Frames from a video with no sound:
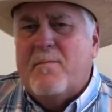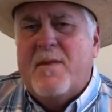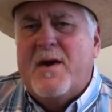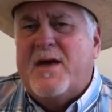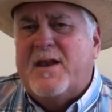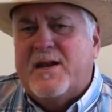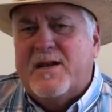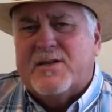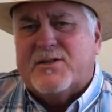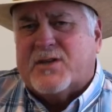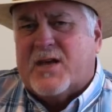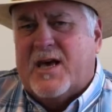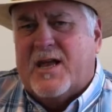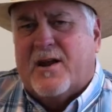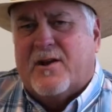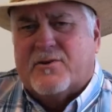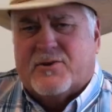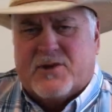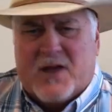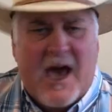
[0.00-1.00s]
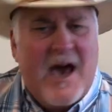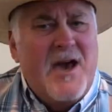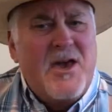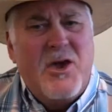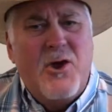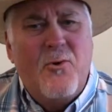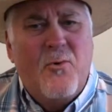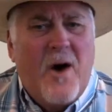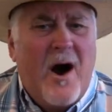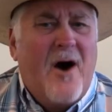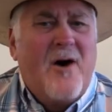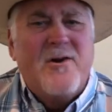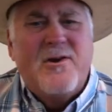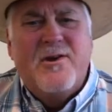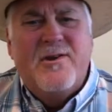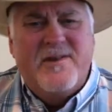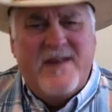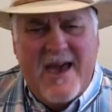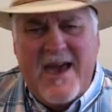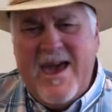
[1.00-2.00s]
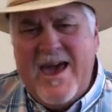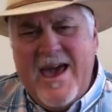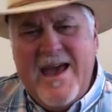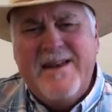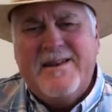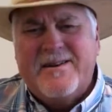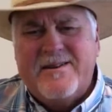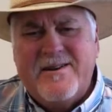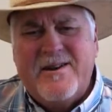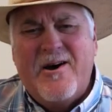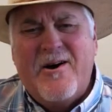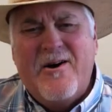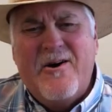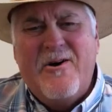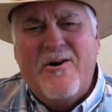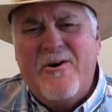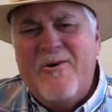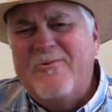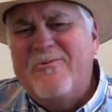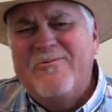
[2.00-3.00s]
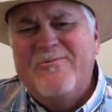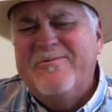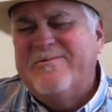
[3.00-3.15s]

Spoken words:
minutes and I'll tell you all you need to know.